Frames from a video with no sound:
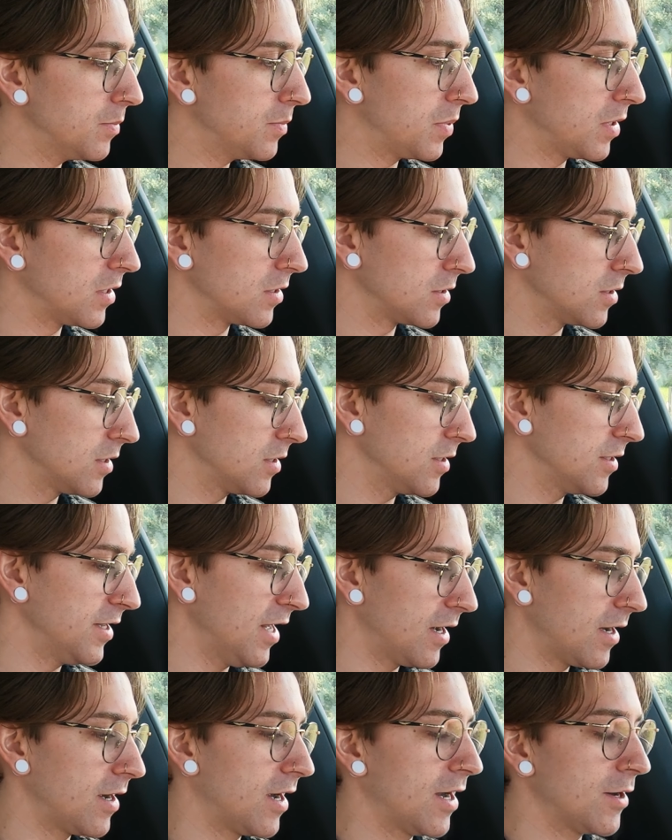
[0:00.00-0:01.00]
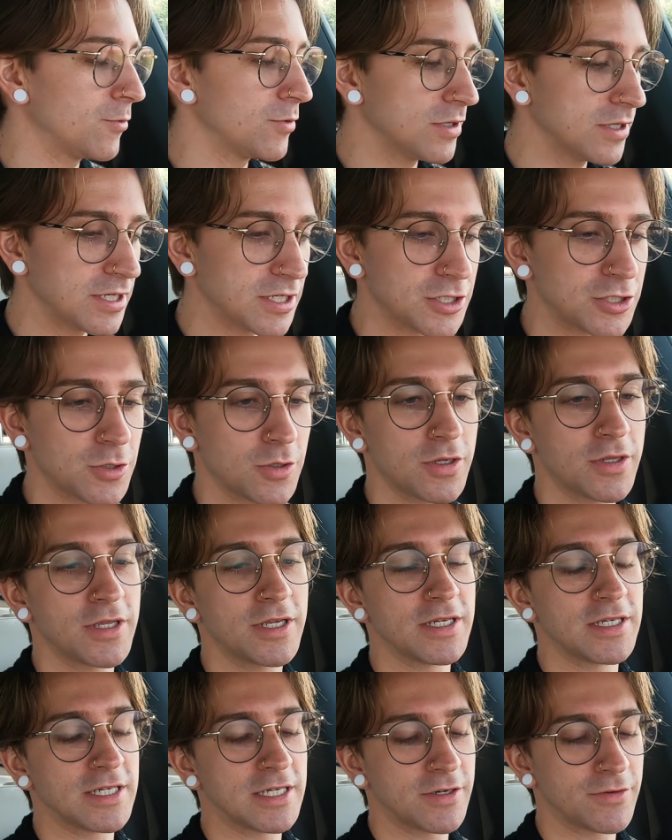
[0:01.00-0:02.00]
But yeah, I really enjoy
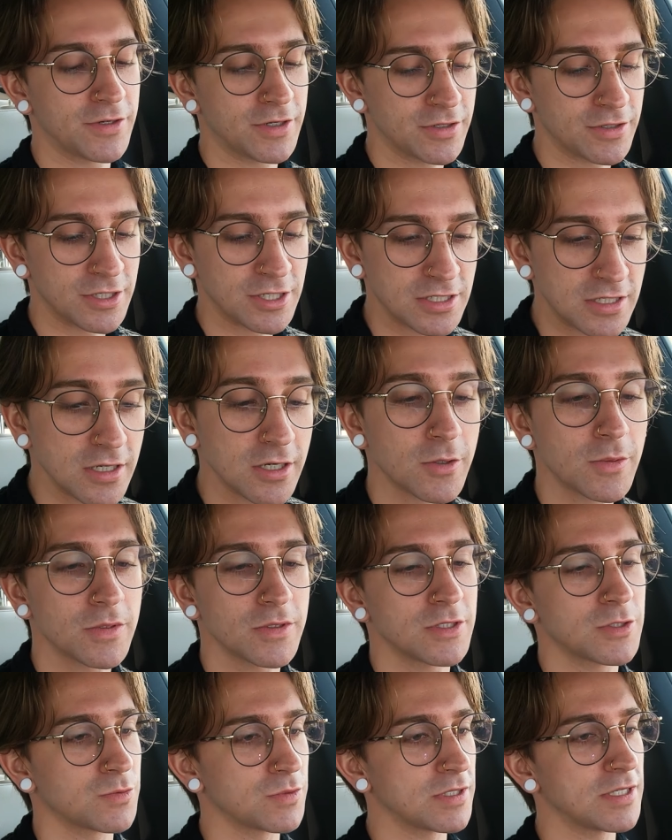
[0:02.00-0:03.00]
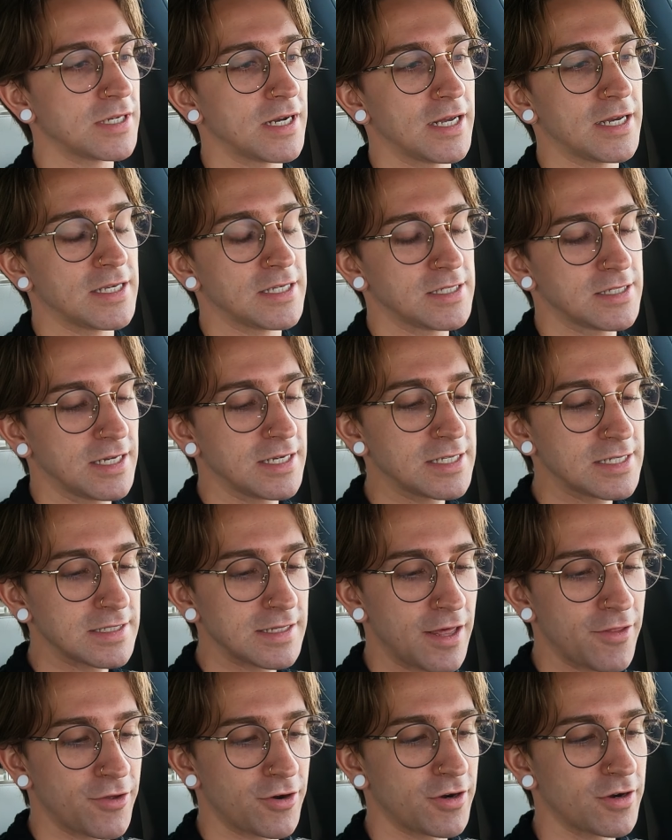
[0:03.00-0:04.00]
the interior. The steering wheel is really nice
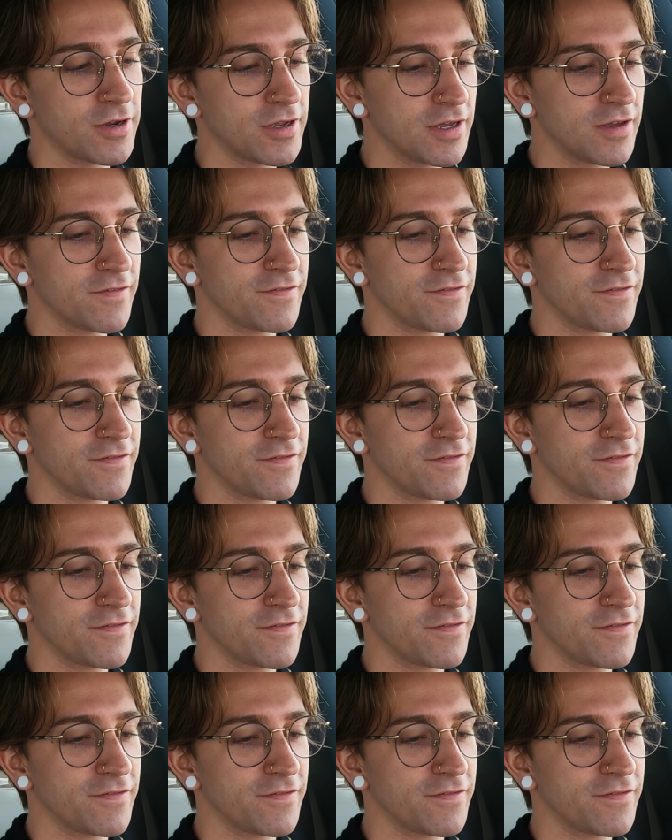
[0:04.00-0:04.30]
leather.